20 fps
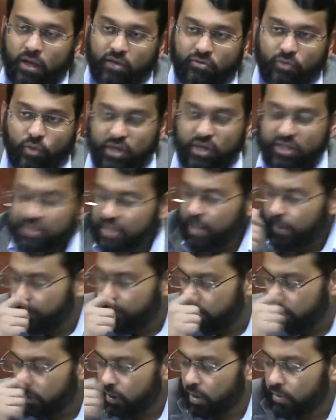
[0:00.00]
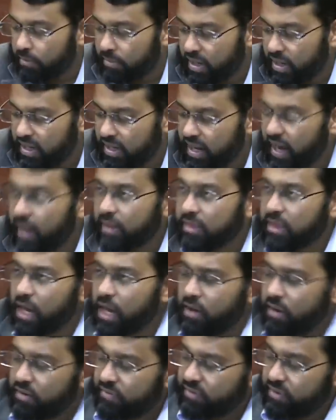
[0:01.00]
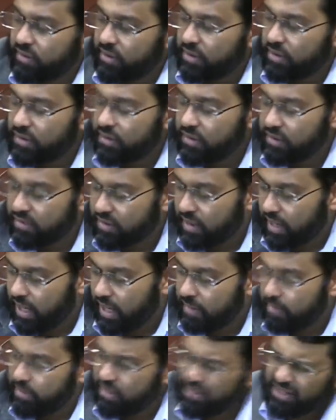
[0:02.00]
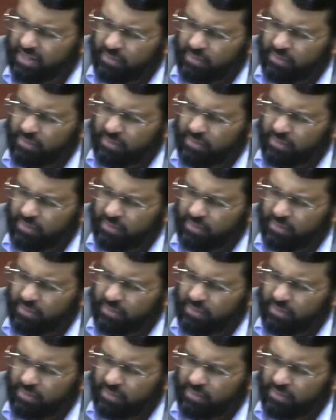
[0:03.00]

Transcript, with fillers: For example, there are many athar of the, the Sahaba.